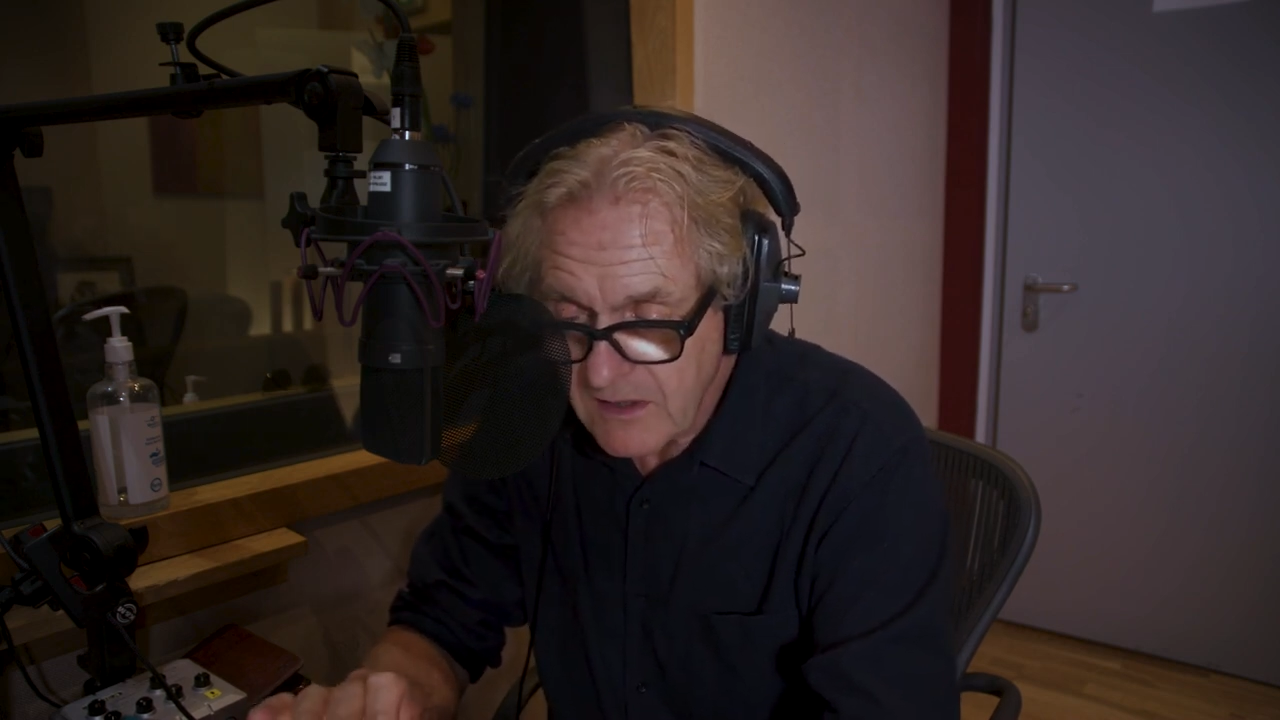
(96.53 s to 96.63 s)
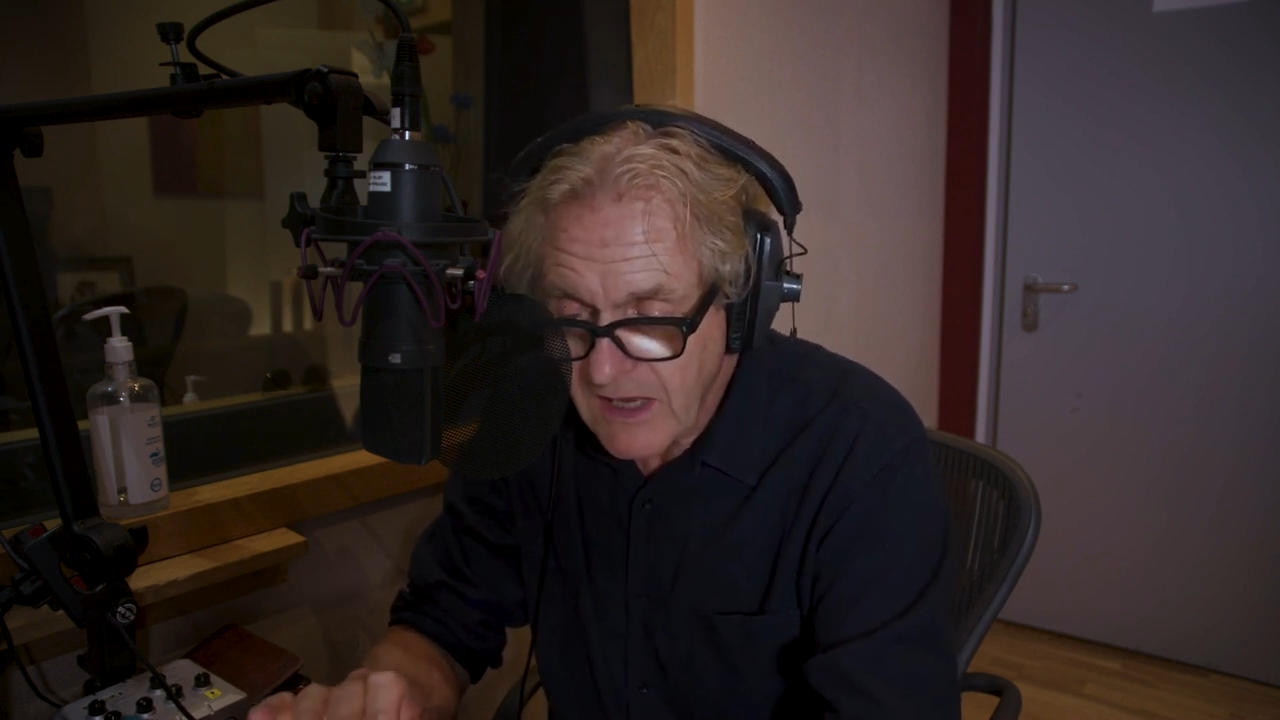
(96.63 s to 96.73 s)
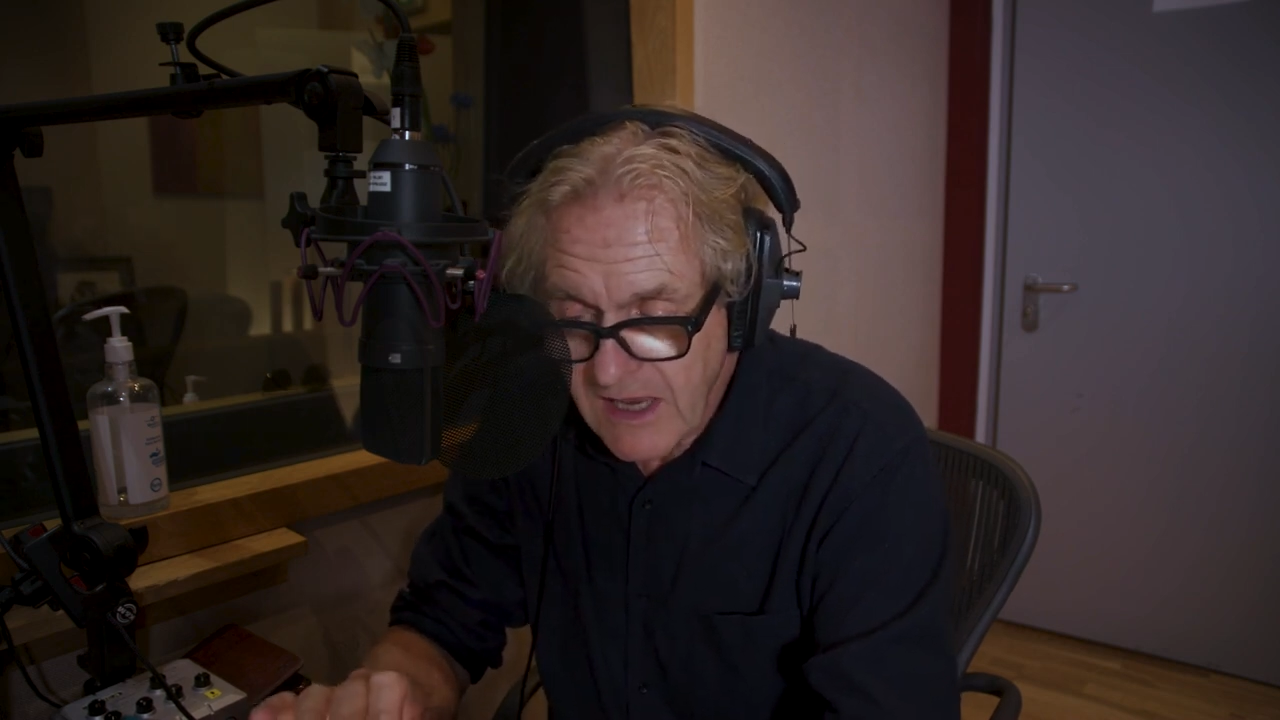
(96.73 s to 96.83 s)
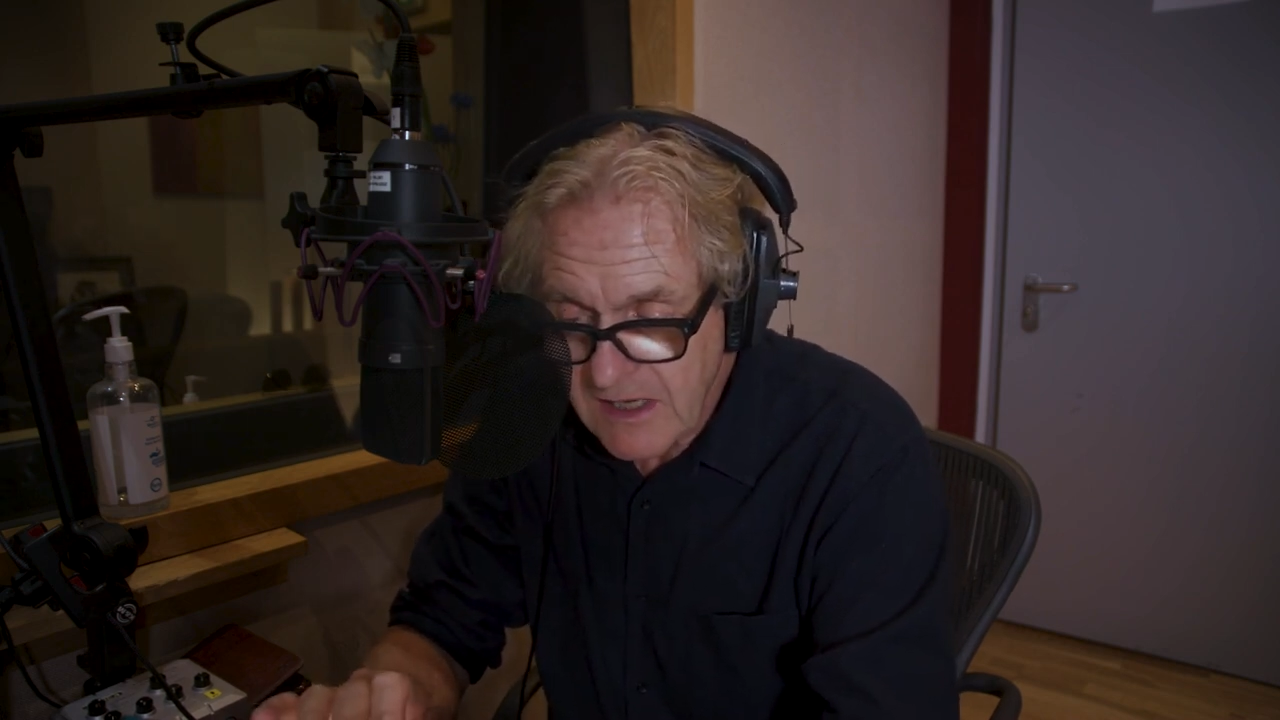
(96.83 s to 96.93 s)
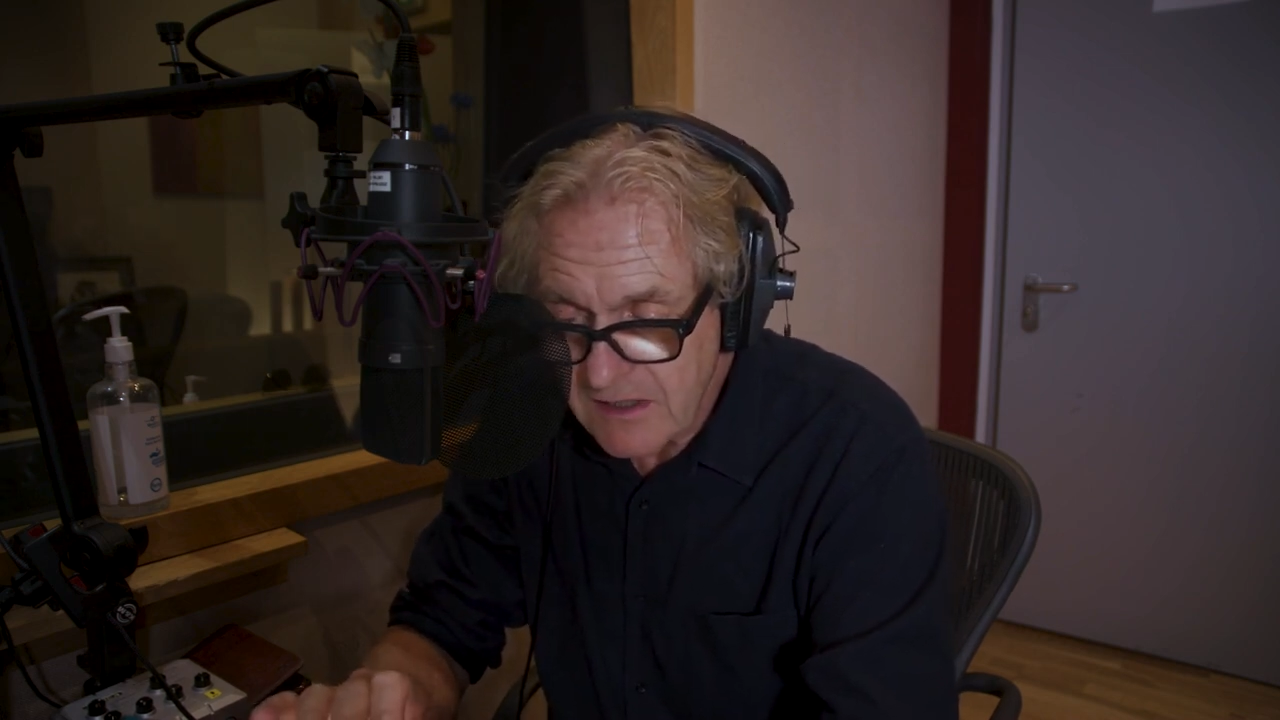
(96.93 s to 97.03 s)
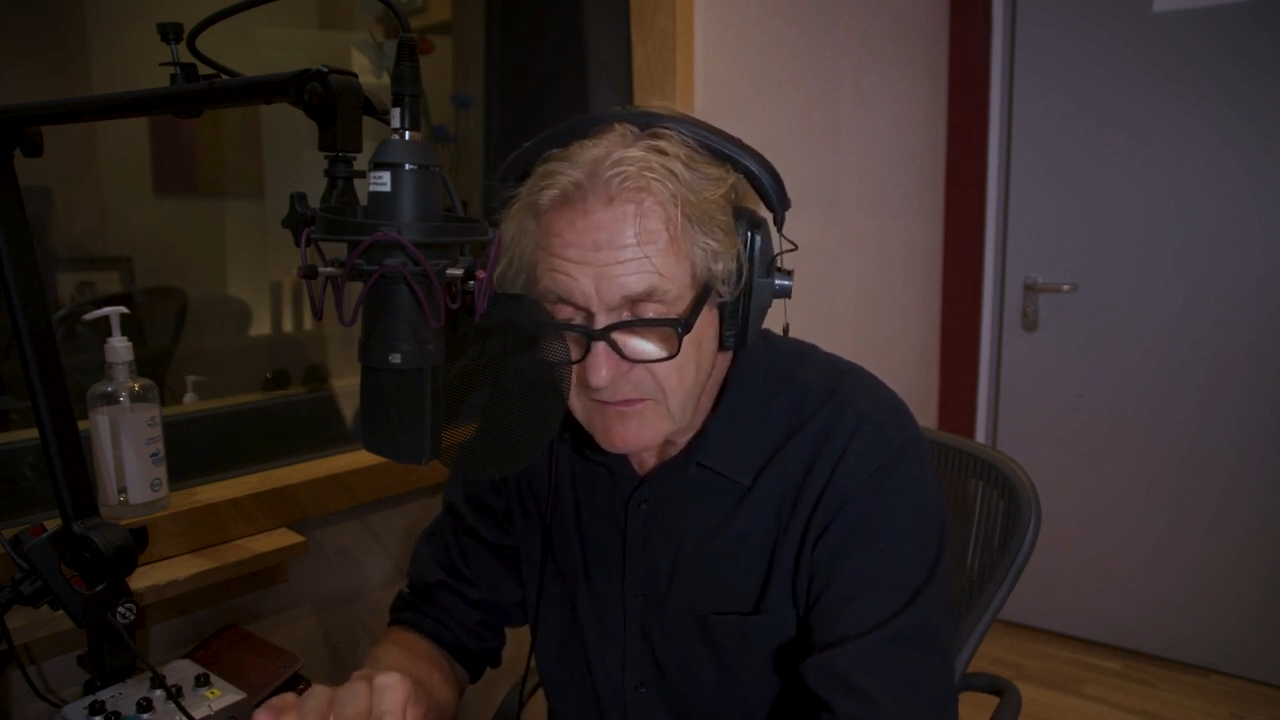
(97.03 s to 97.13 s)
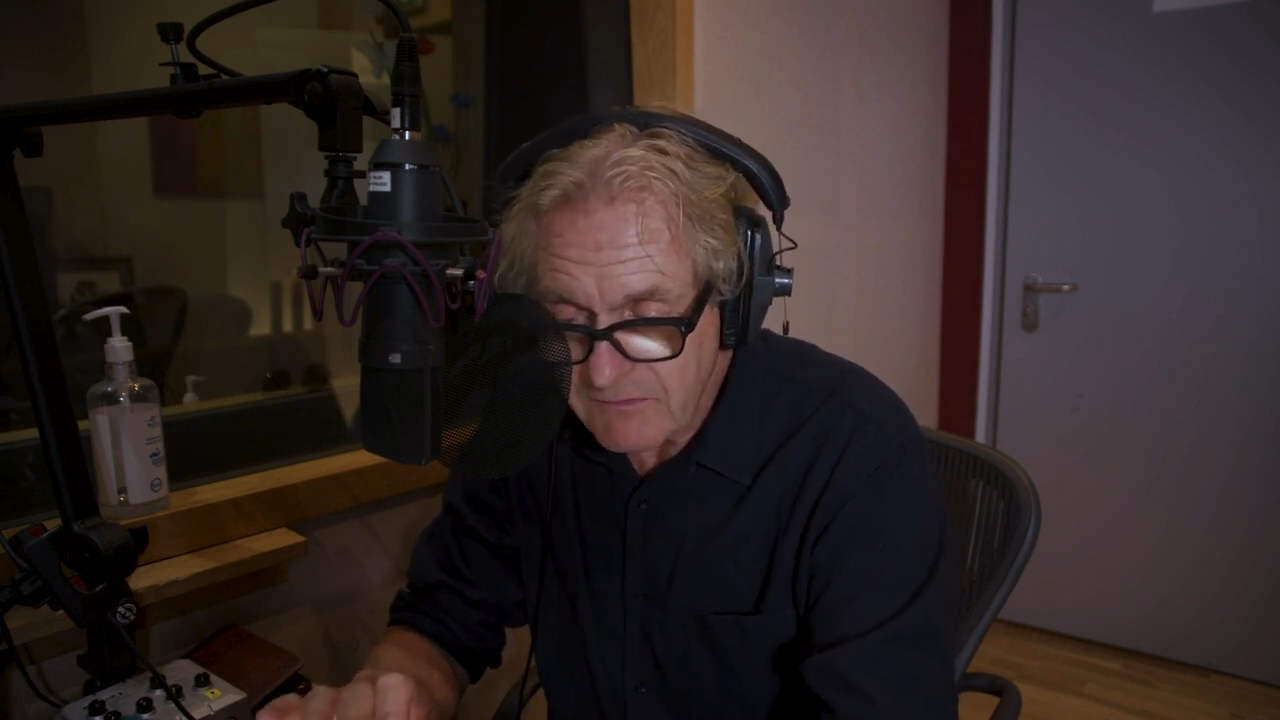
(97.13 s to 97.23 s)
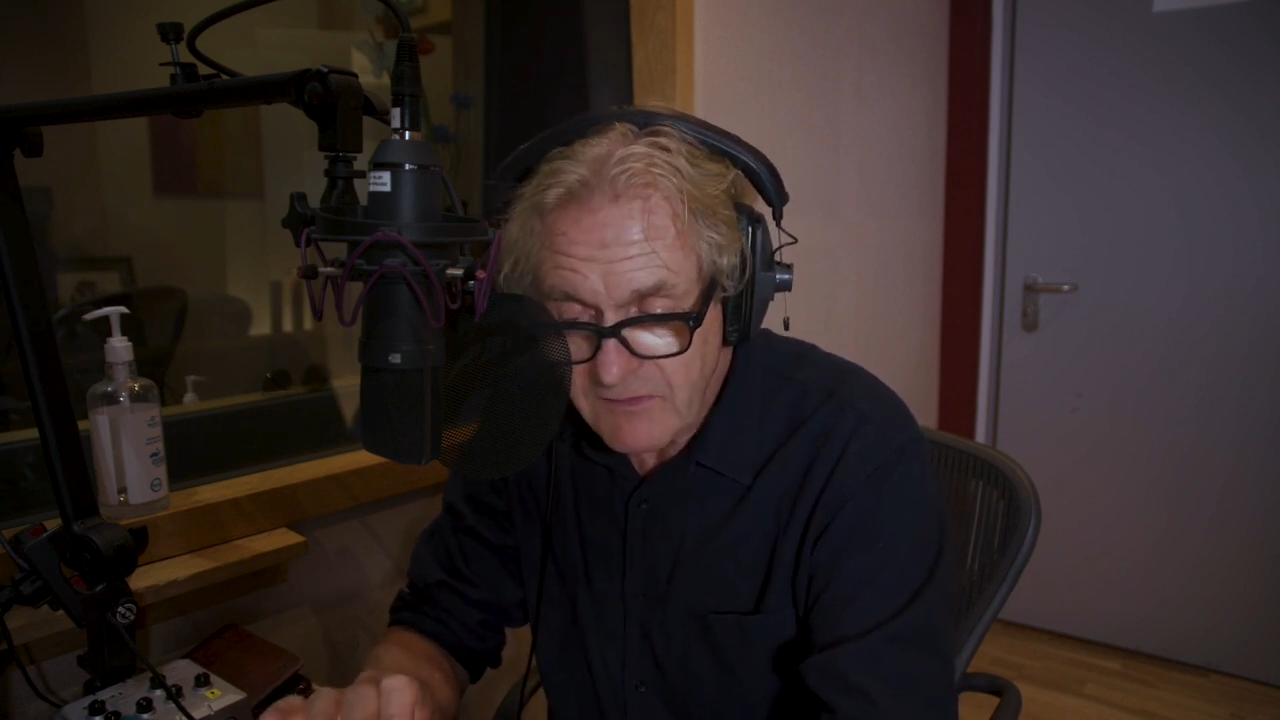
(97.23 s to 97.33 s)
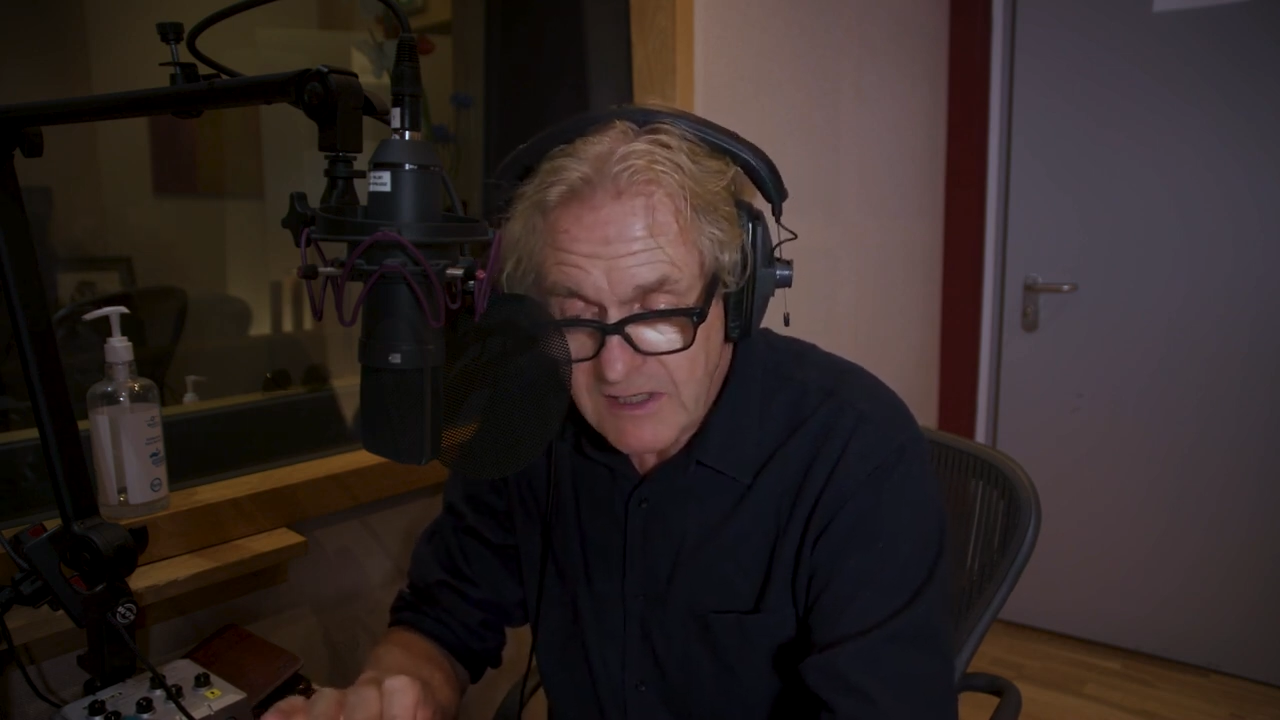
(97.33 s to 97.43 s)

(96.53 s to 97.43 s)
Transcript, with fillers: cave